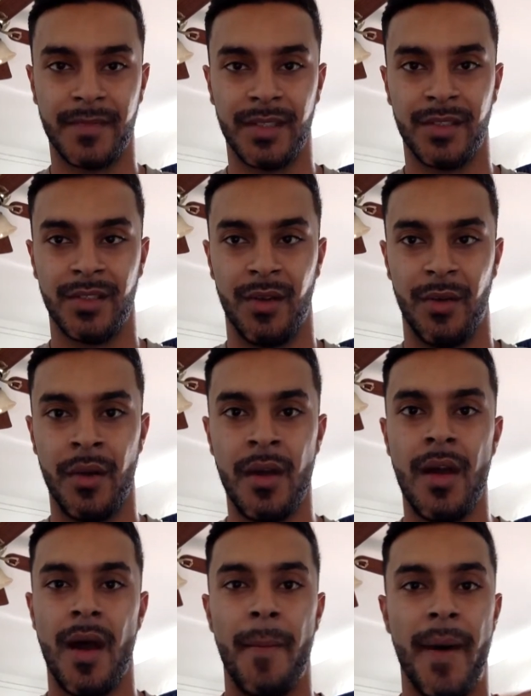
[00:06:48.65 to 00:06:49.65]
So
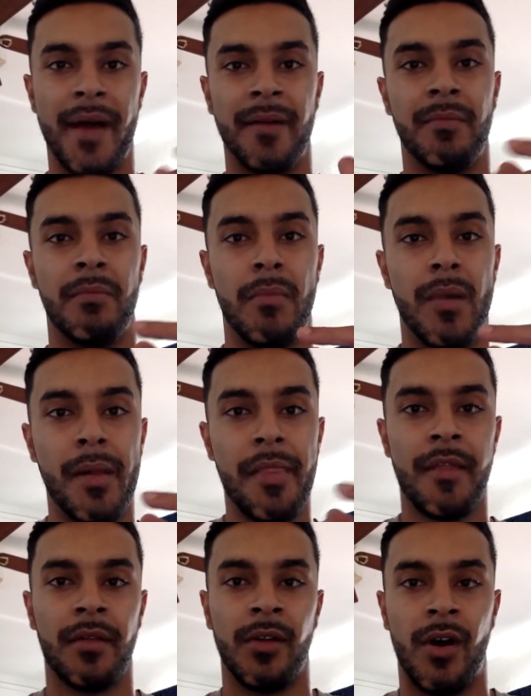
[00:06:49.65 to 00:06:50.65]
about a month
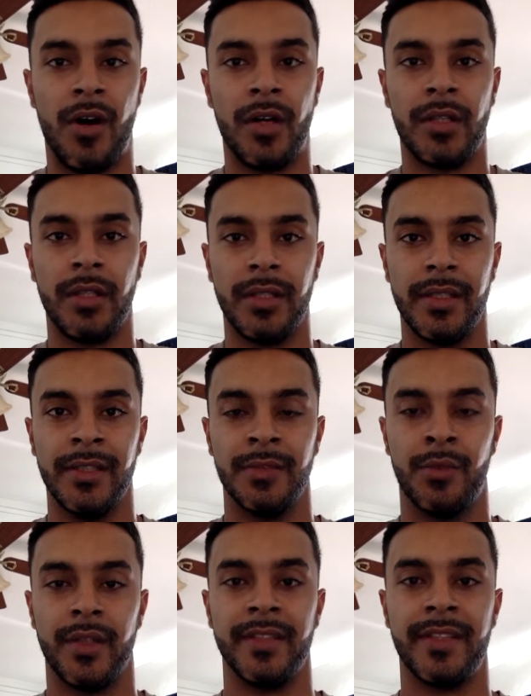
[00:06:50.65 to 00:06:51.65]
long is
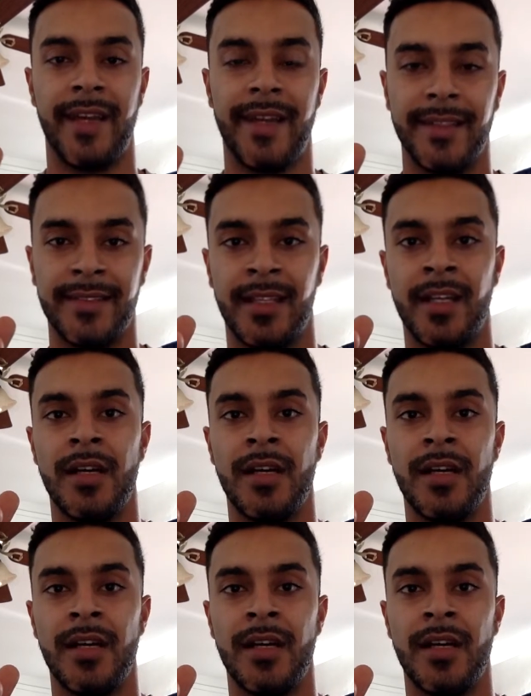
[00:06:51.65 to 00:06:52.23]
what it takes